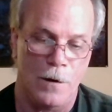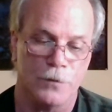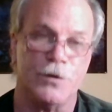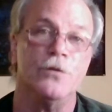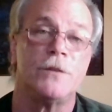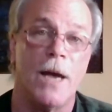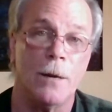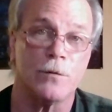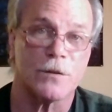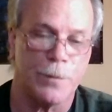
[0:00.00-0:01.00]
2
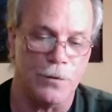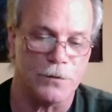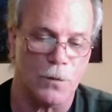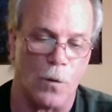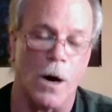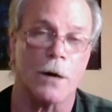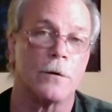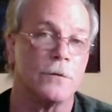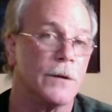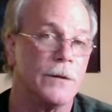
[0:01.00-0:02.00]
tablespoons of
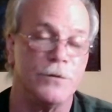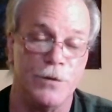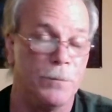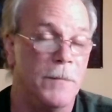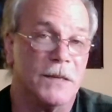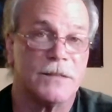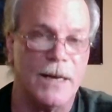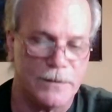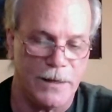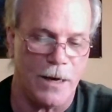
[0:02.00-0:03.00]
water, and you mix
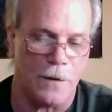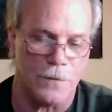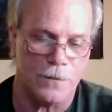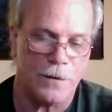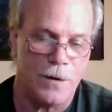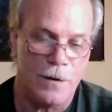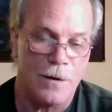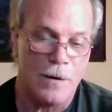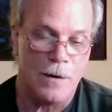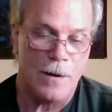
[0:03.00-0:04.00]
that together,
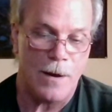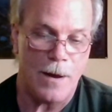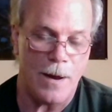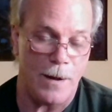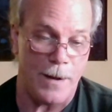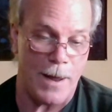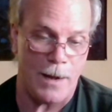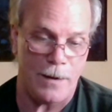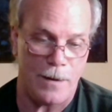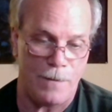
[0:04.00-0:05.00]
and
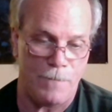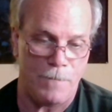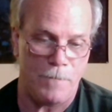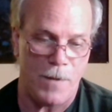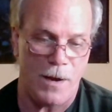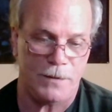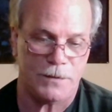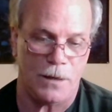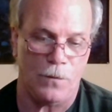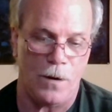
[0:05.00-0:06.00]
that
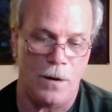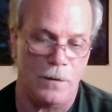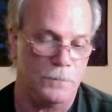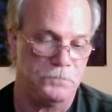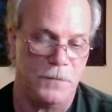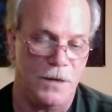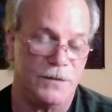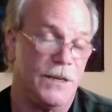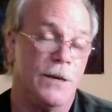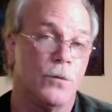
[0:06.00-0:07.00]
makes
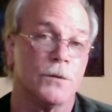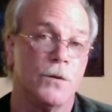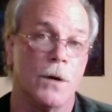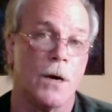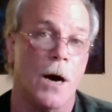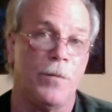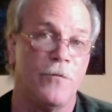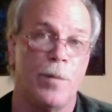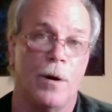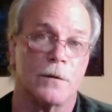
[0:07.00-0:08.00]
is equal to a cup
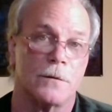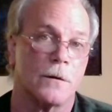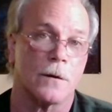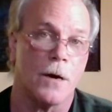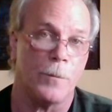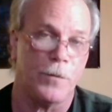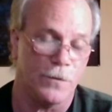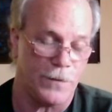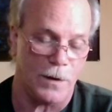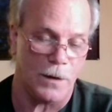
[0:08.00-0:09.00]
of butter or a cup
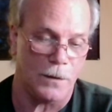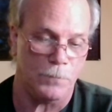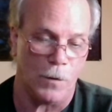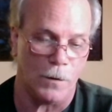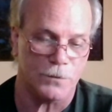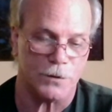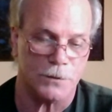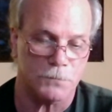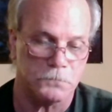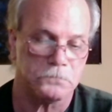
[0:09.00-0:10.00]
of margarine.